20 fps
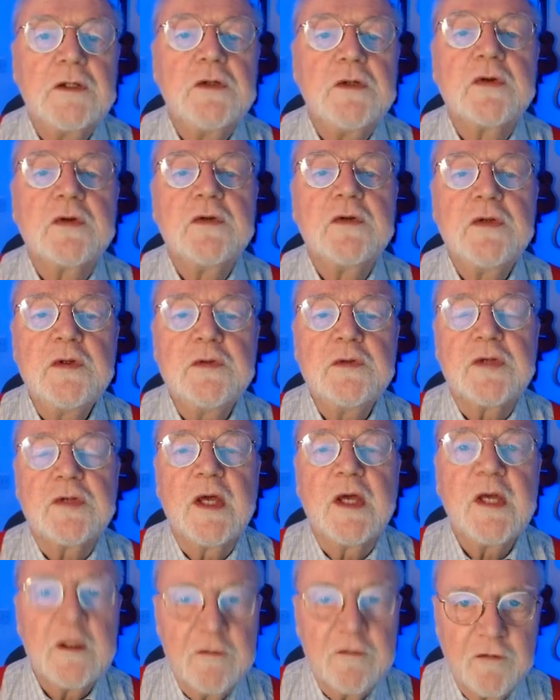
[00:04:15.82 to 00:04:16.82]
You can use
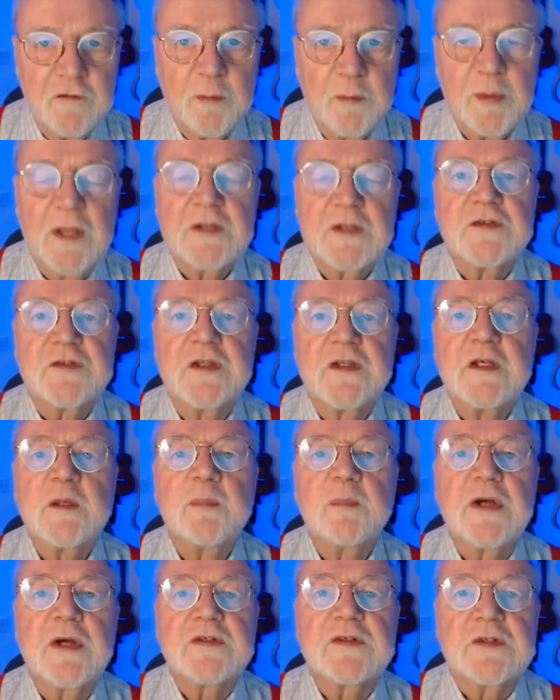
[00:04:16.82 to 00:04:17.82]
if plus the
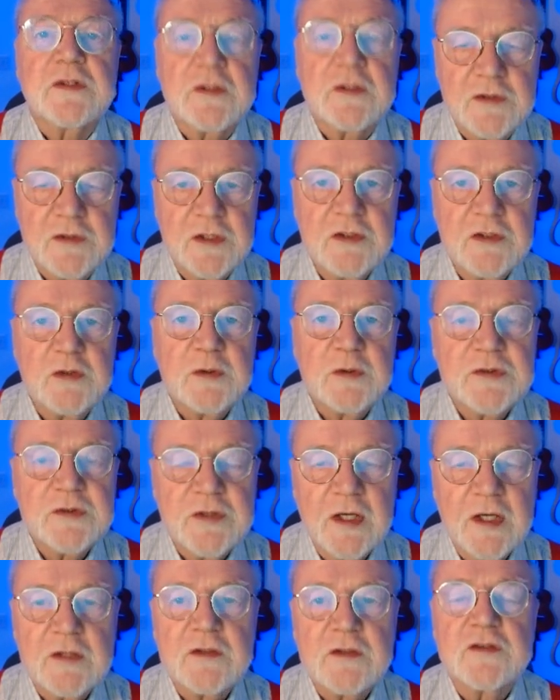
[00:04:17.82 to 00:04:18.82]
present continuous
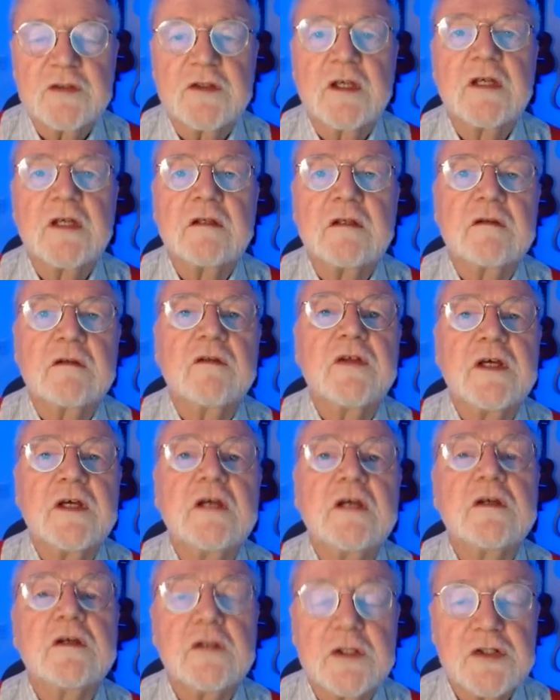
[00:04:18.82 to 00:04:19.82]
tense in
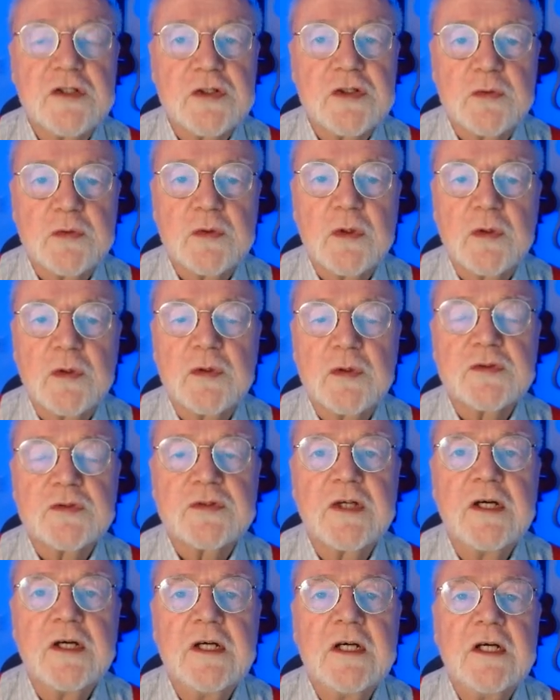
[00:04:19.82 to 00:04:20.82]
the conditional
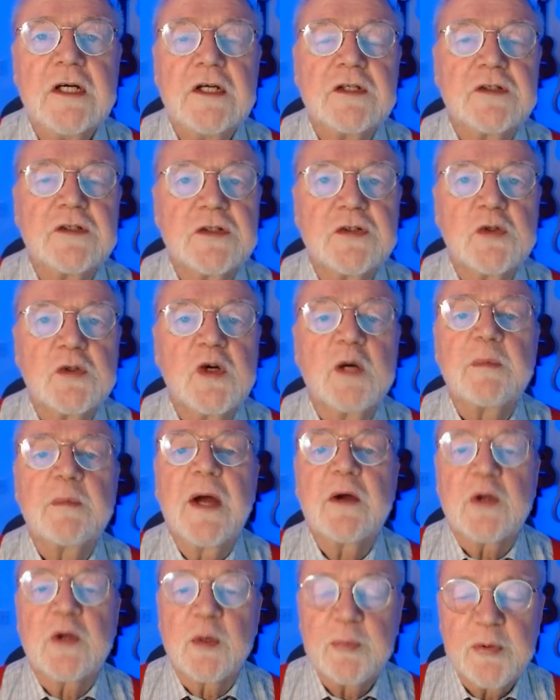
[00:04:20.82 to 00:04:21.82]
clause to talk
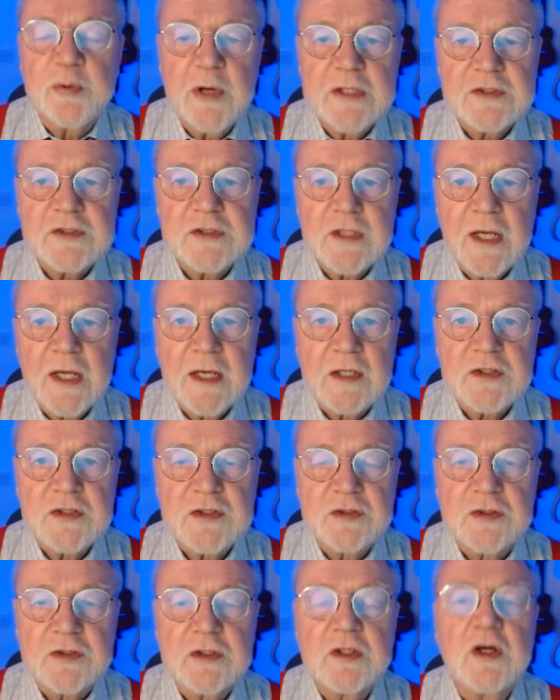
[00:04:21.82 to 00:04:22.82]
about a present
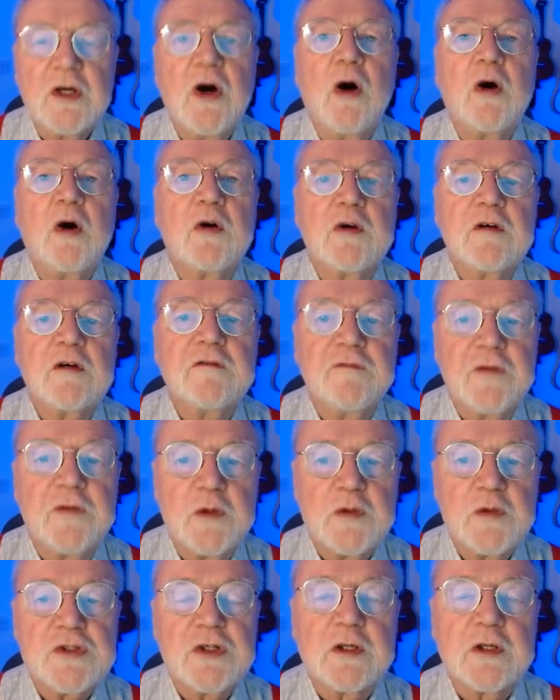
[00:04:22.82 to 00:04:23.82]
action or a
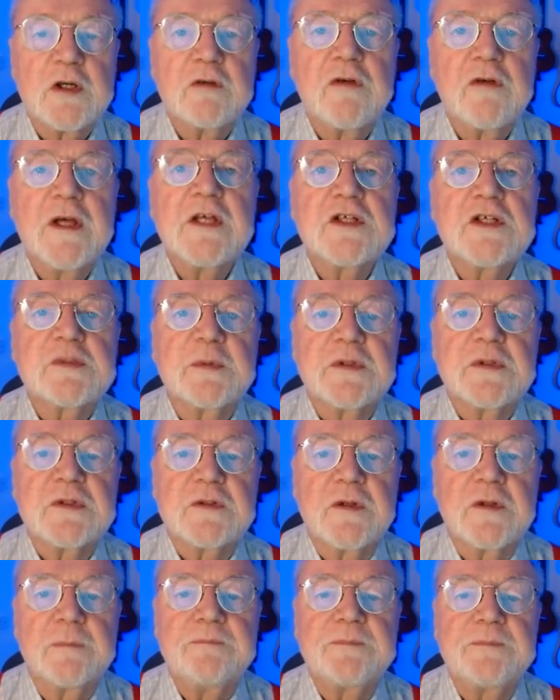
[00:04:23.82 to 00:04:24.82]
future
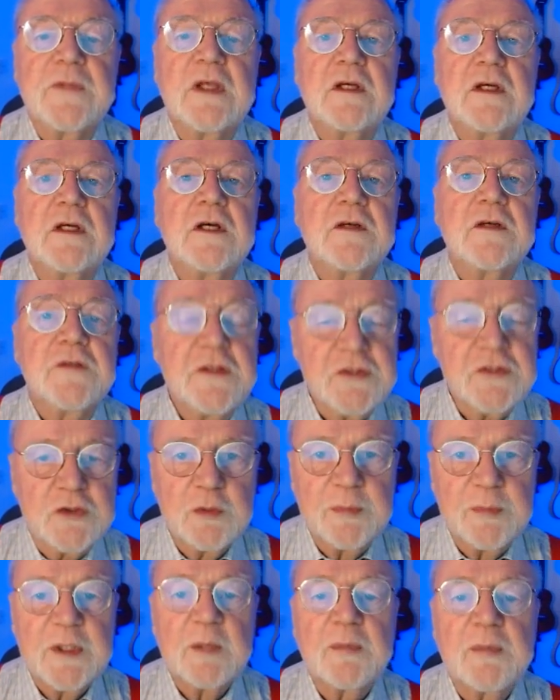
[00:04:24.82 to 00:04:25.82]
arrangement. This
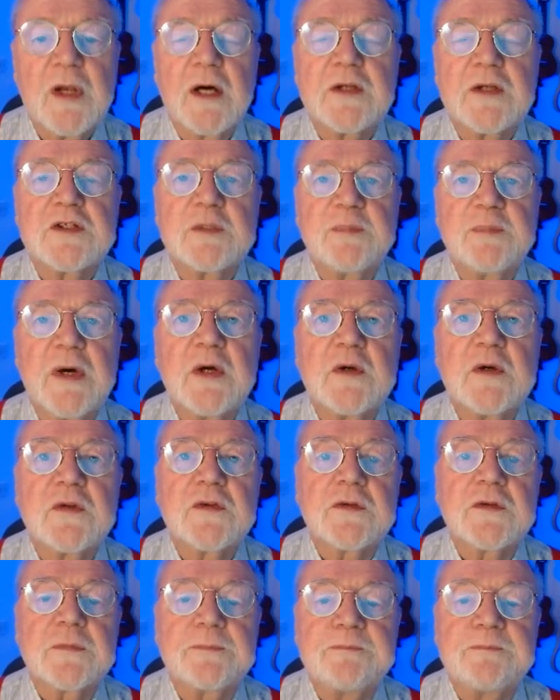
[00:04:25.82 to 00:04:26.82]
could be applied to
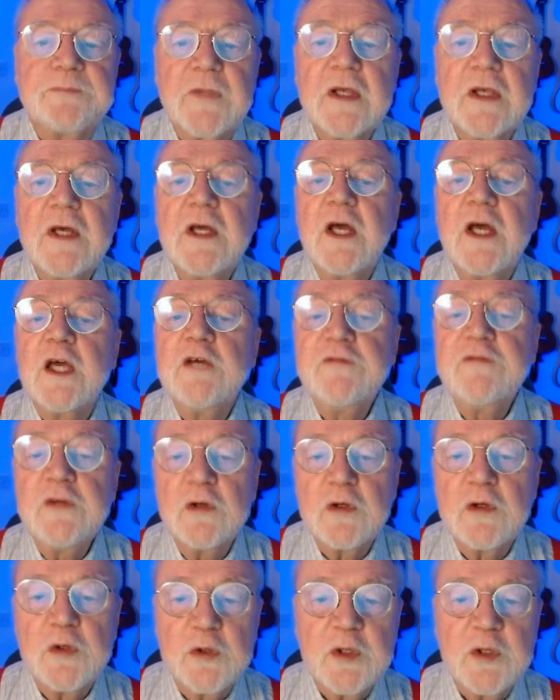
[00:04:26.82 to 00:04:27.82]
both. If
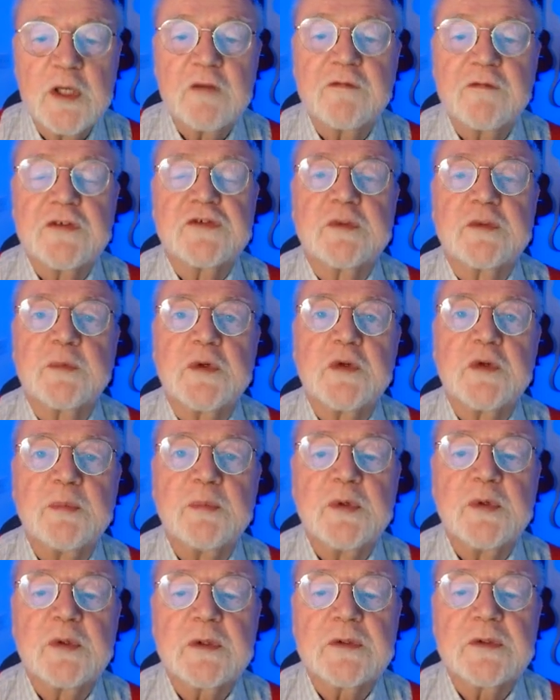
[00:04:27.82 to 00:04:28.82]
you're looking for some good
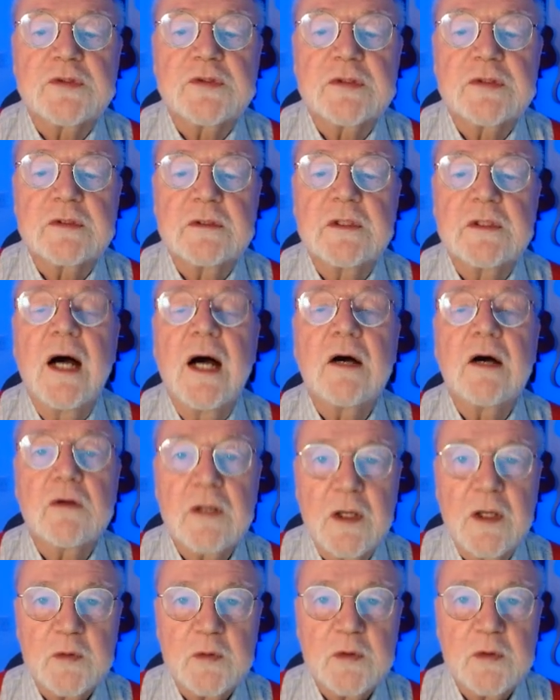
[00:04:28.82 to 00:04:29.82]
books, I'll
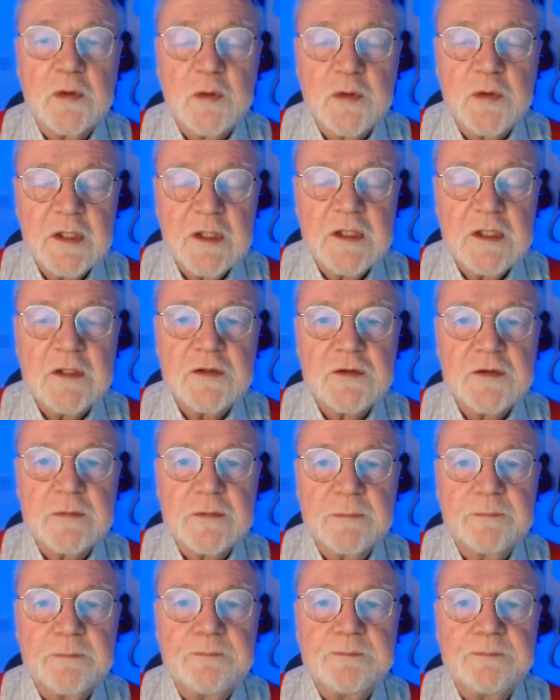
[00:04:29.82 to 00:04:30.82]
loan you these.